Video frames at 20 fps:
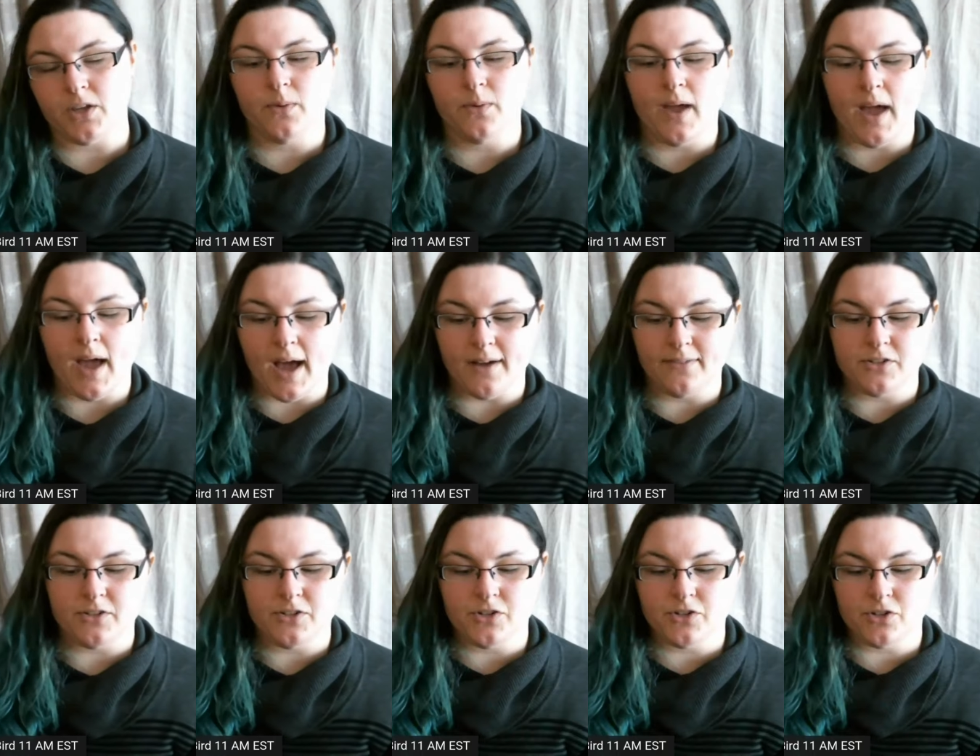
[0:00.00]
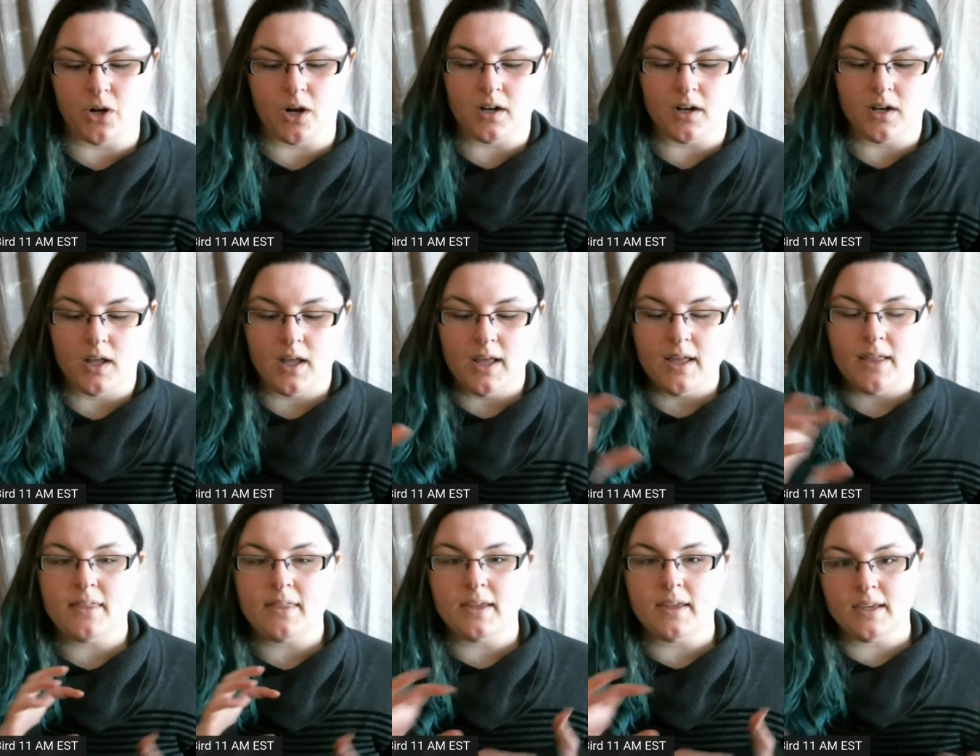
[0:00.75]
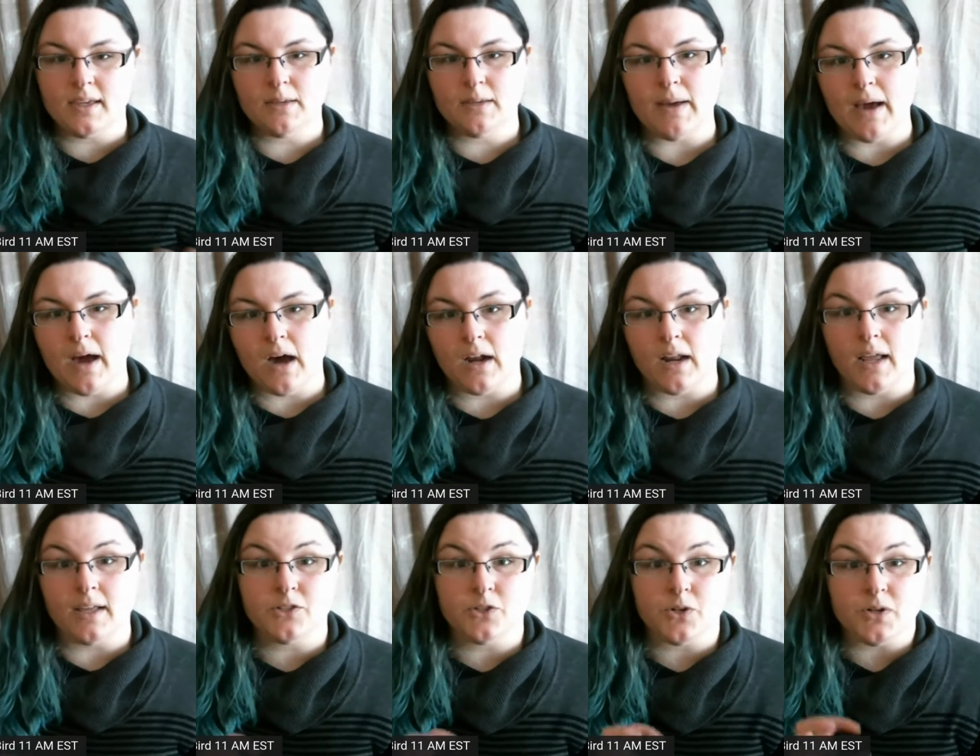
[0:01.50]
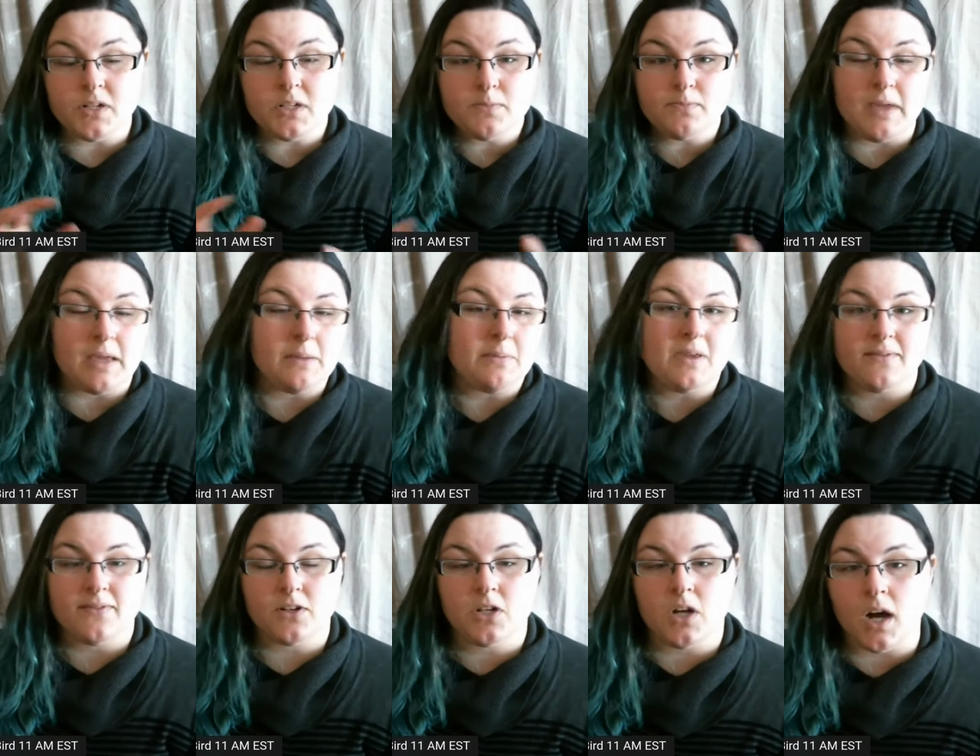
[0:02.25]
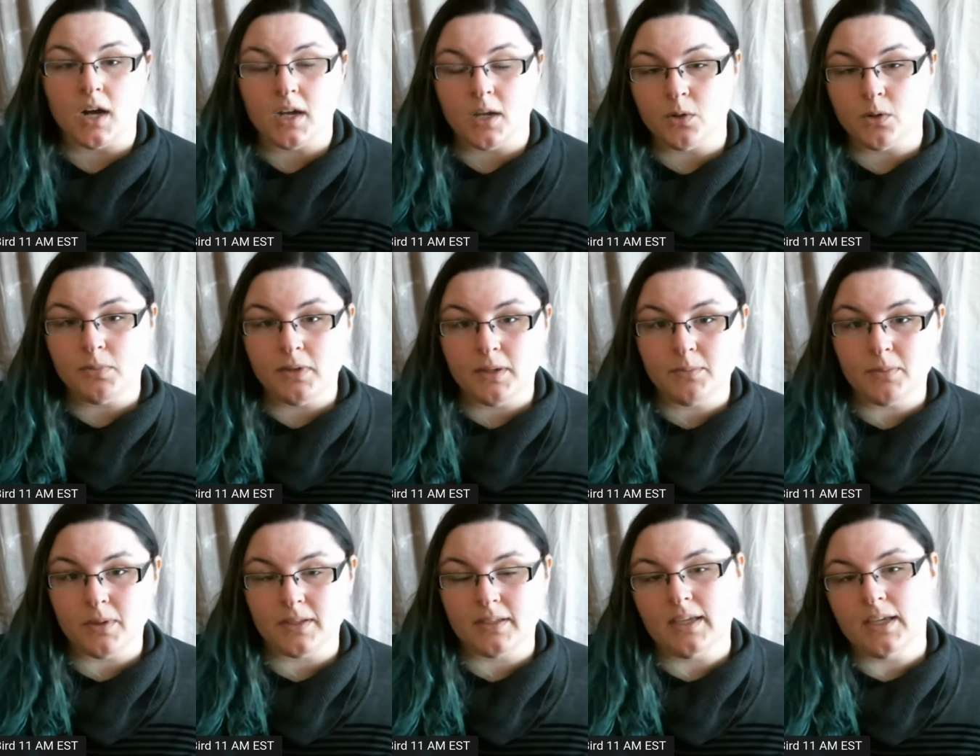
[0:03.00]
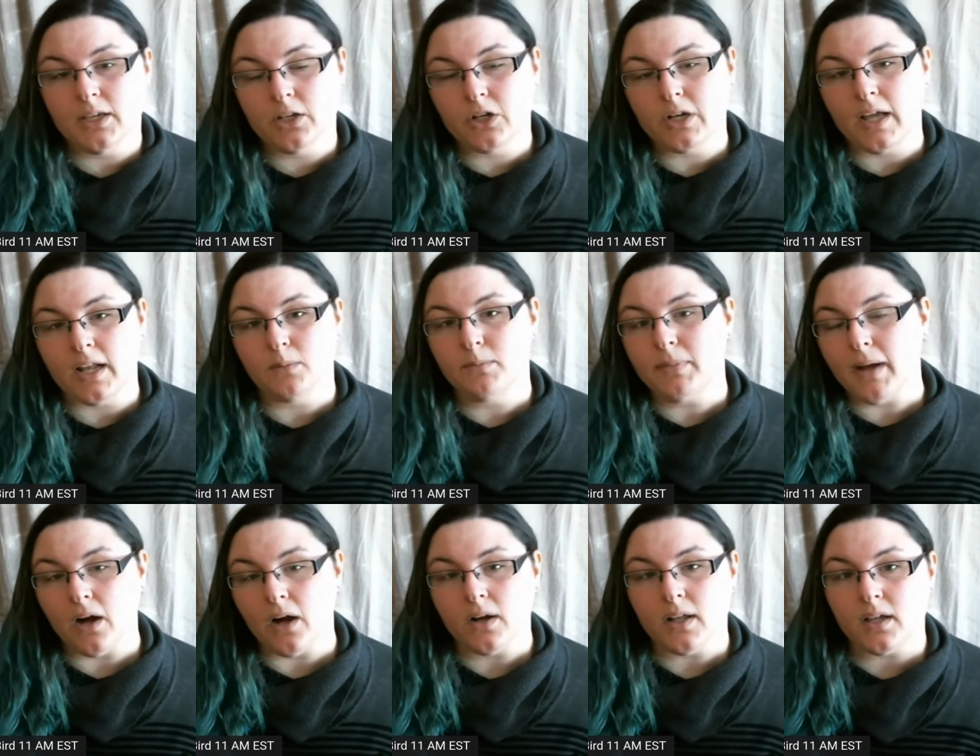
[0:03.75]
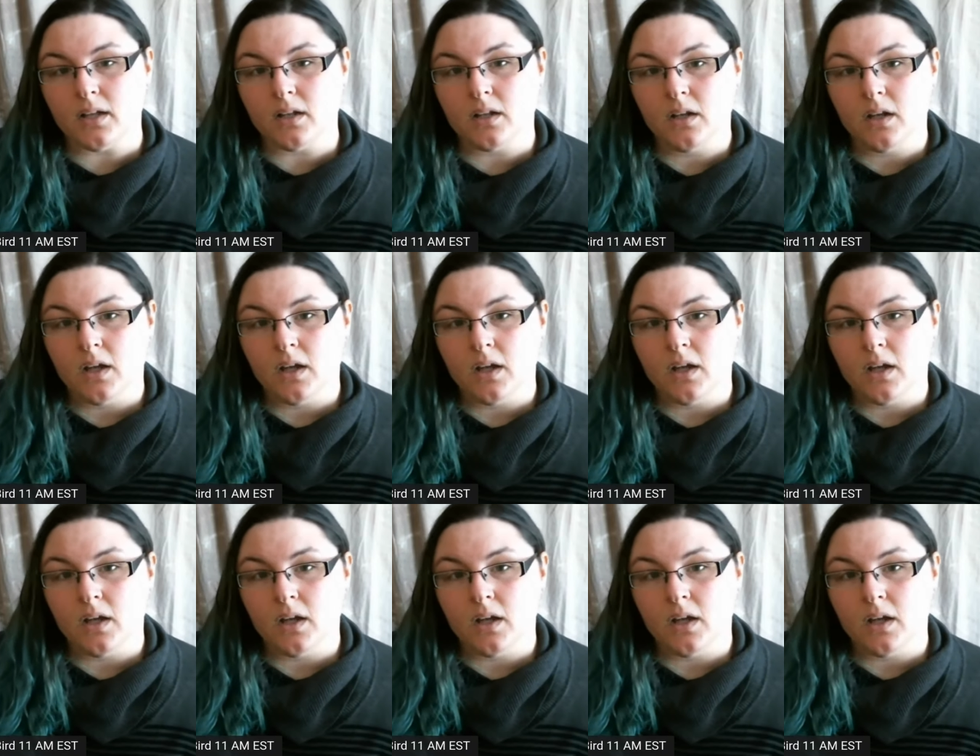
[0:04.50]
You have to start thinking about it and start maybe even talking with people on the internet about it